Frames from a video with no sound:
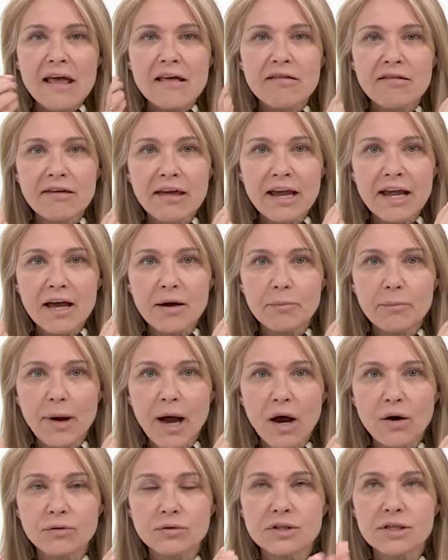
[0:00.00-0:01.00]
Think
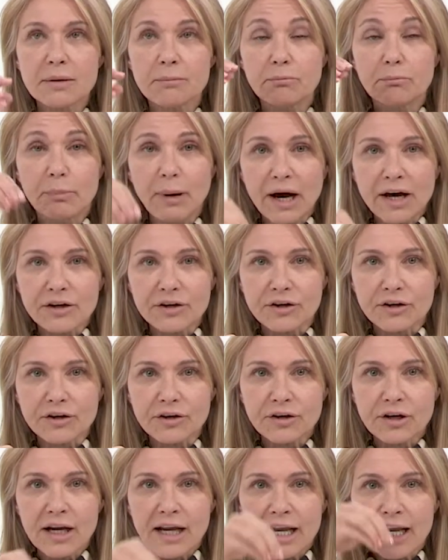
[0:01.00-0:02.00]
about
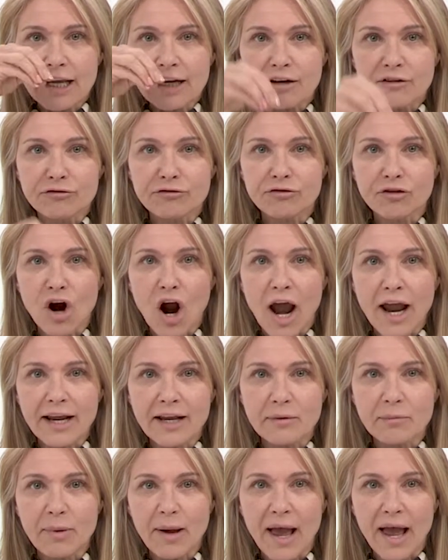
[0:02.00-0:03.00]
butter in a
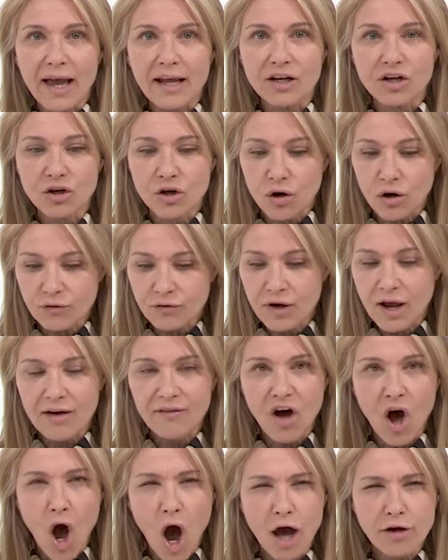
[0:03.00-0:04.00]
frying pan. You know, if you have
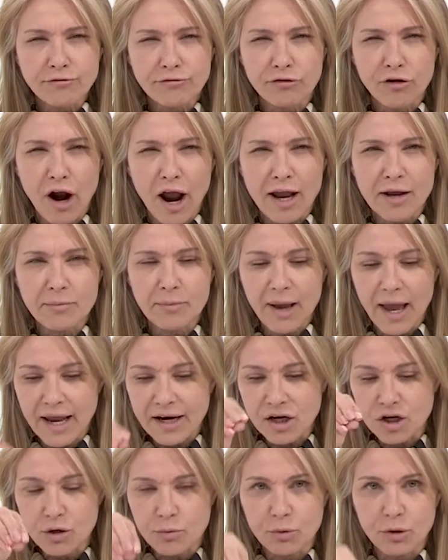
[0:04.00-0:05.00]
a hot frying
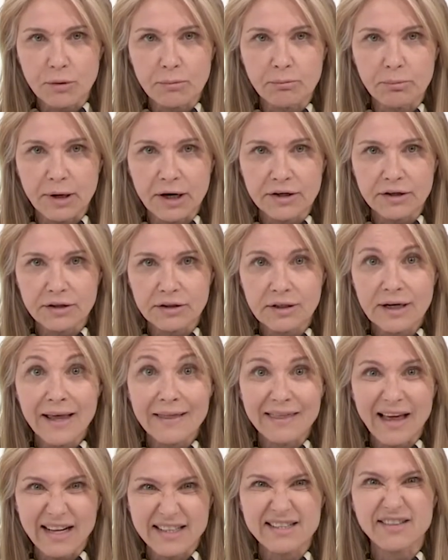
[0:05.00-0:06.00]
pan and you put butter,
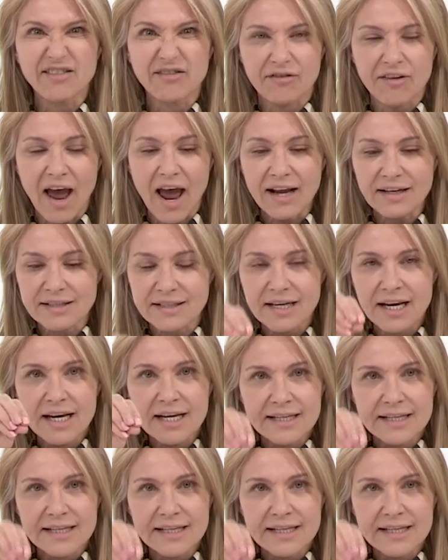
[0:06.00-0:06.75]
that's a fat.